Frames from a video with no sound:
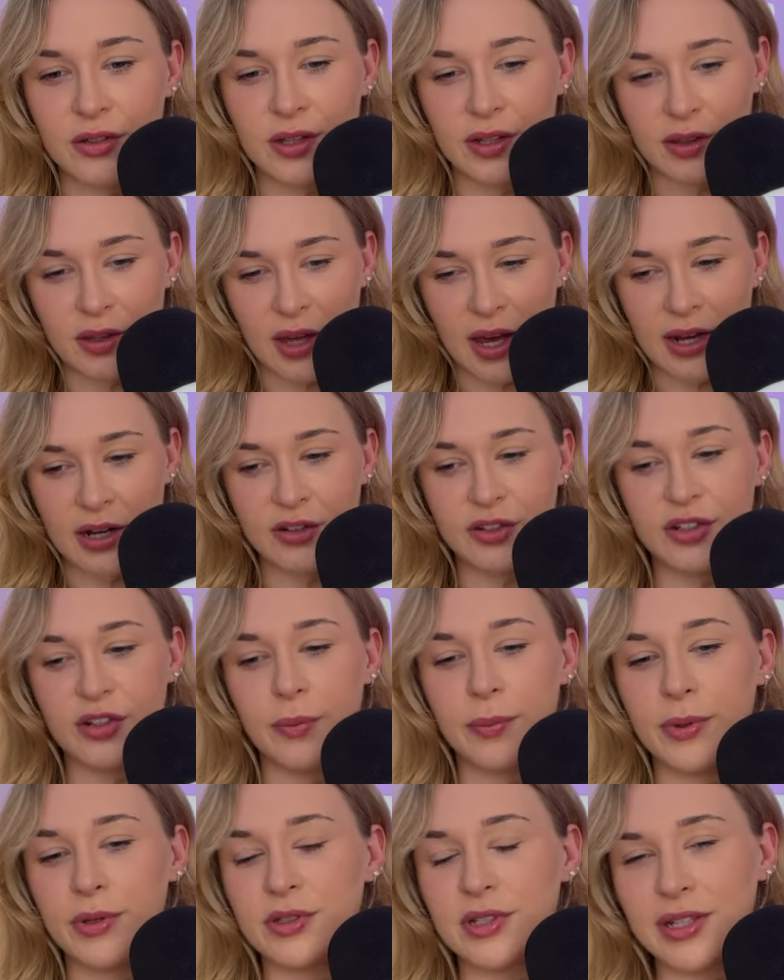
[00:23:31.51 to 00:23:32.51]
like the energy you're
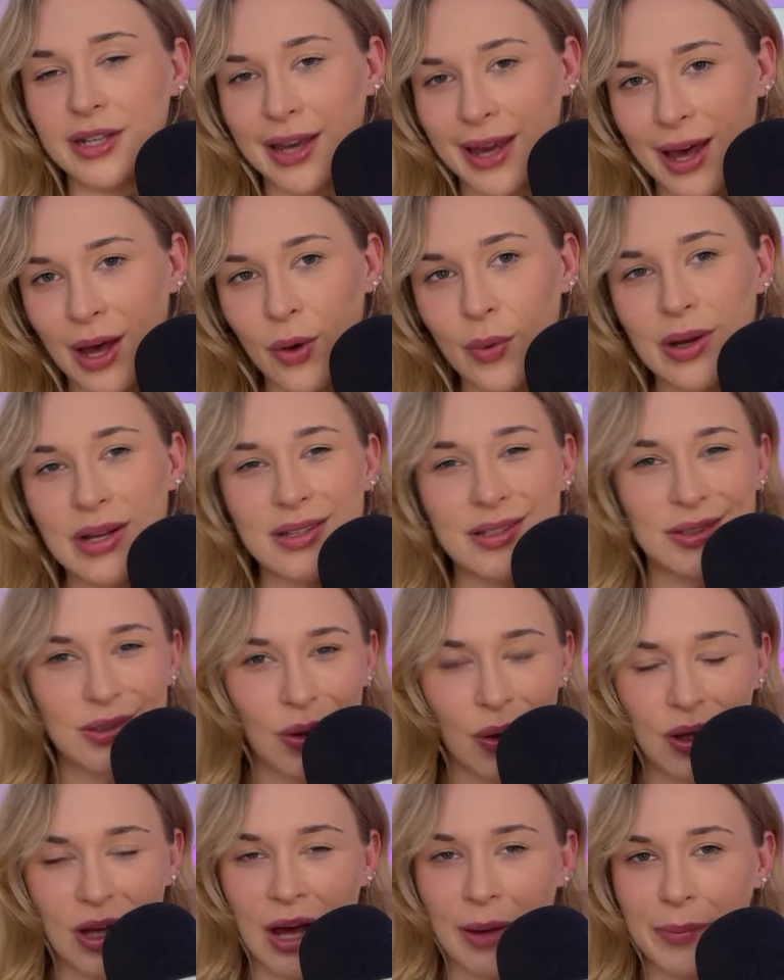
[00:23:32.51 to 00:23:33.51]
putting out is
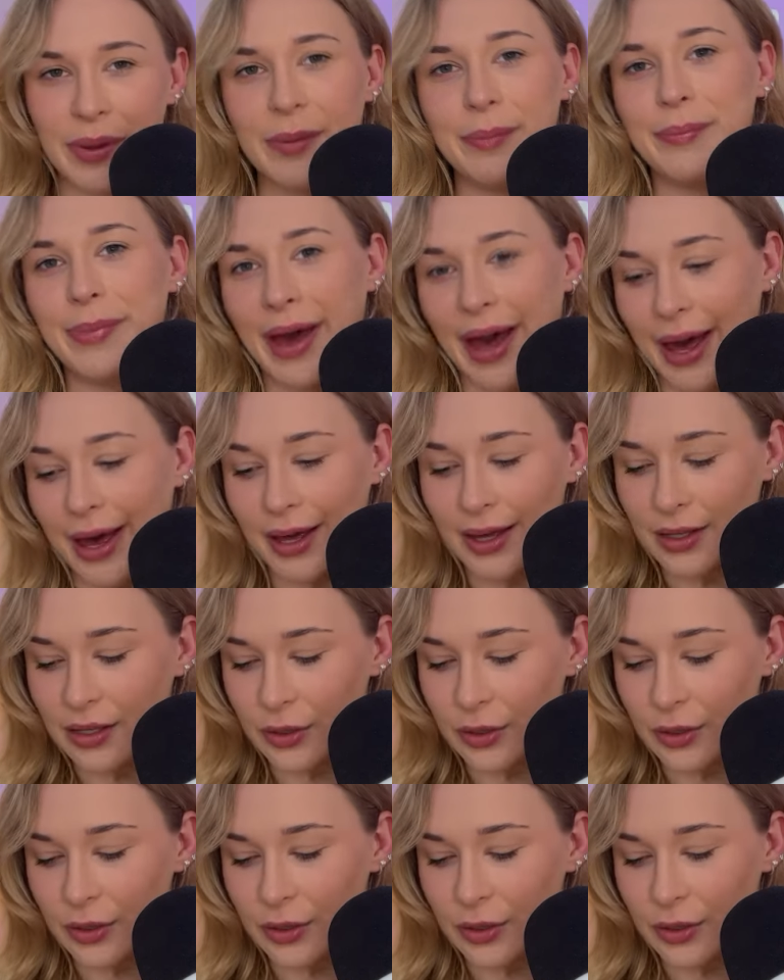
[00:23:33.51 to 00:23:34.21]
not coming back.